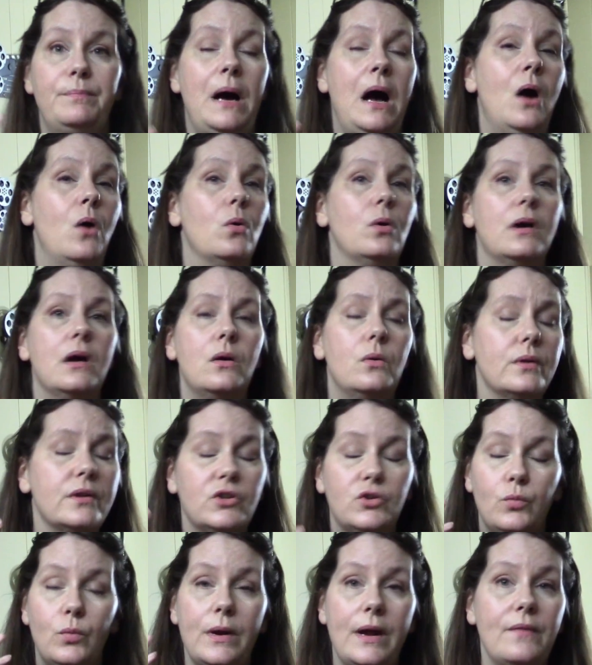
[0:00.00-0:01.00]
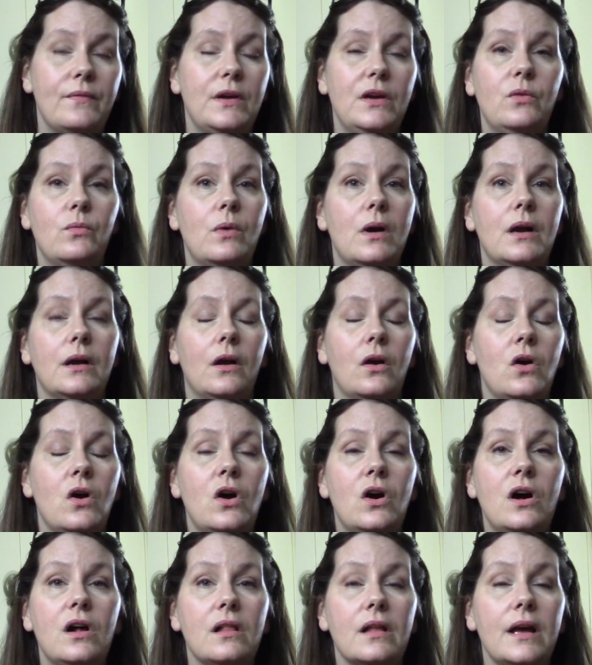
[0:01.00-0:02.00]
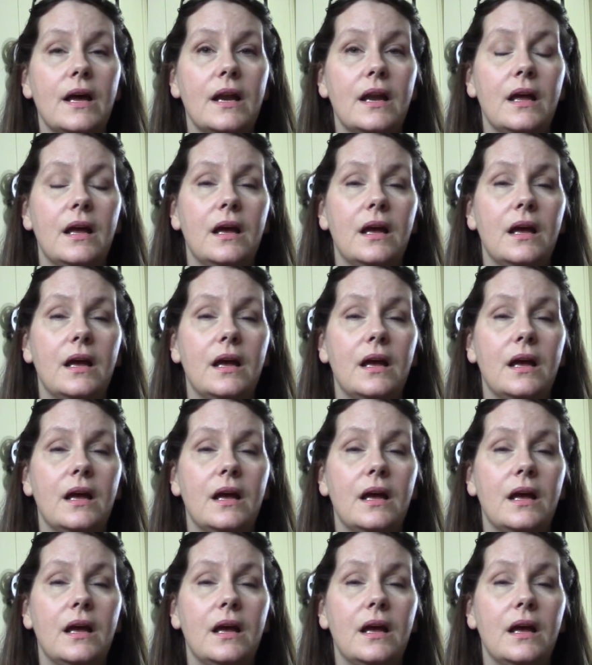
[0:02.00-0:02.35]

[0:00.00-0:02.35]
power outage, whatever you want to call it,